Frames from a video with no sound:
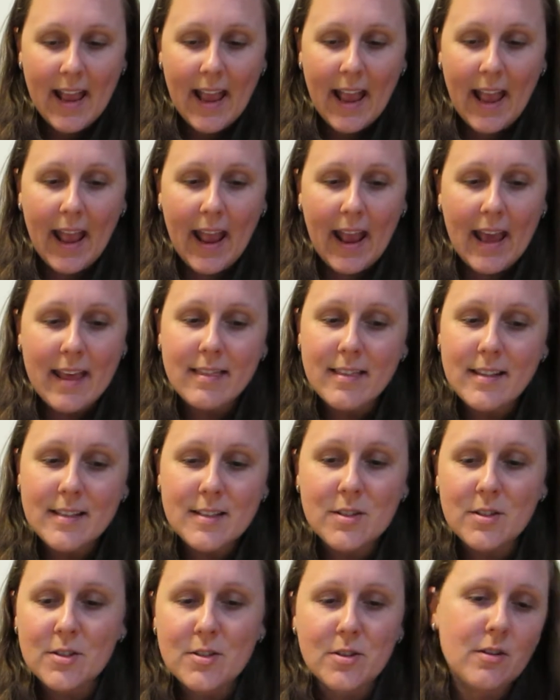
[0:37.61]
And
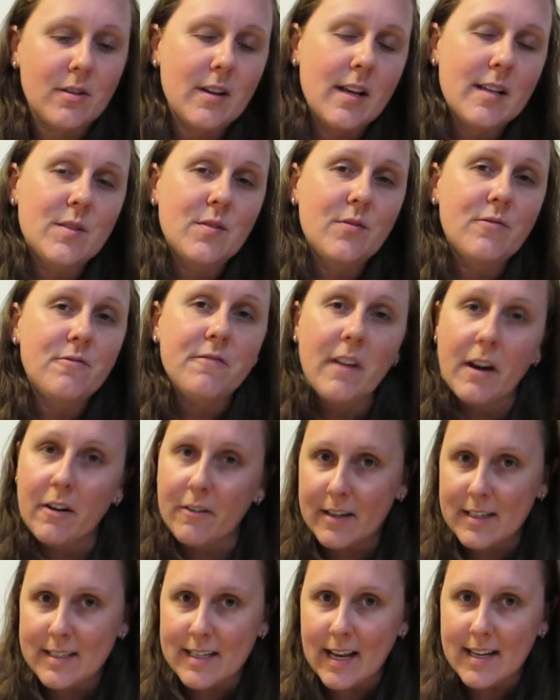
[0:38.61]
this dessert is
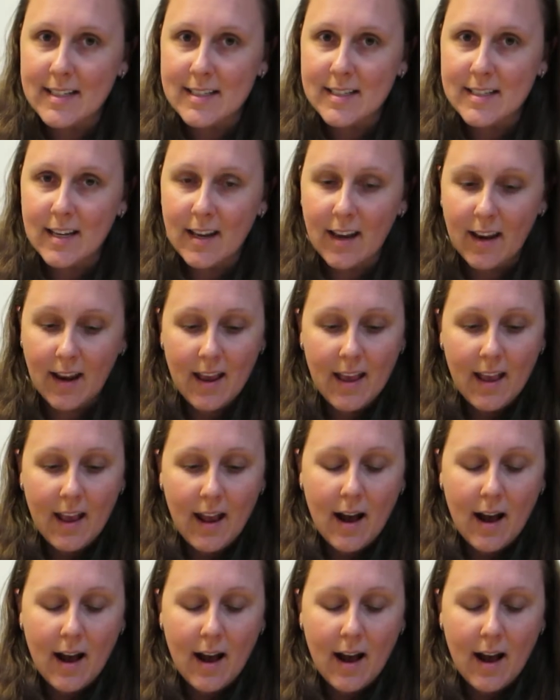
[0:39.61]
very tasty.